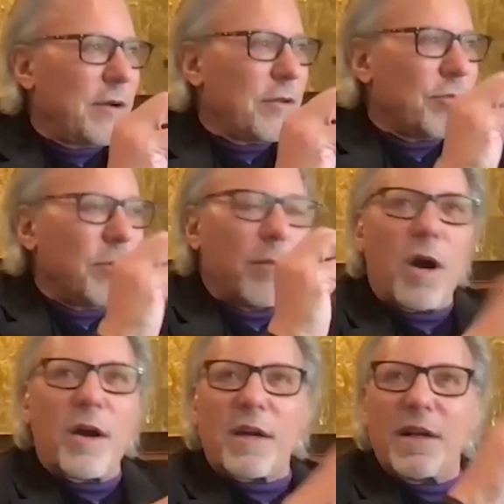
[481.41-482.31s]
through
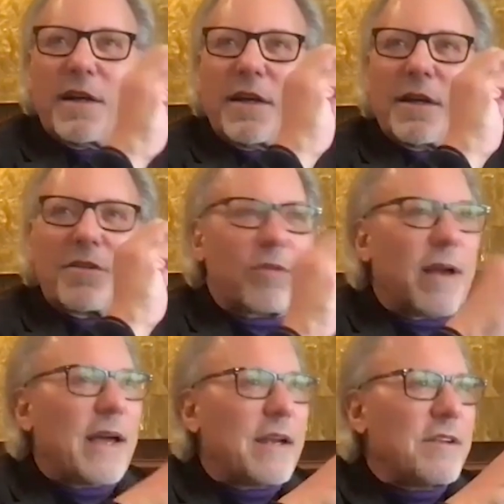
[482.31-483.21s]
marketing,
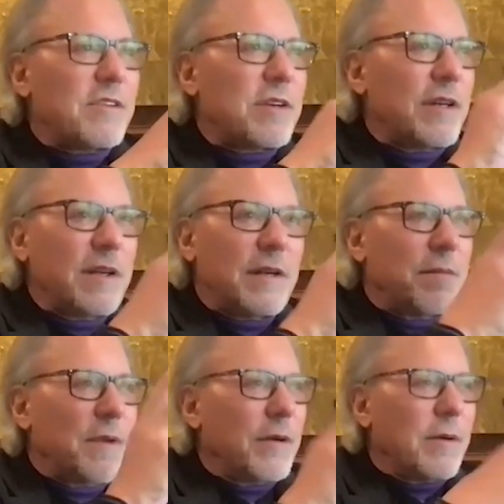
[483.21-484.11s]
strategy,
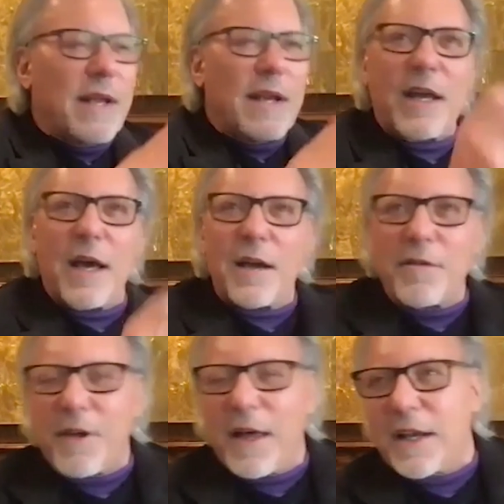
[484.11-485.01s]
any kind of,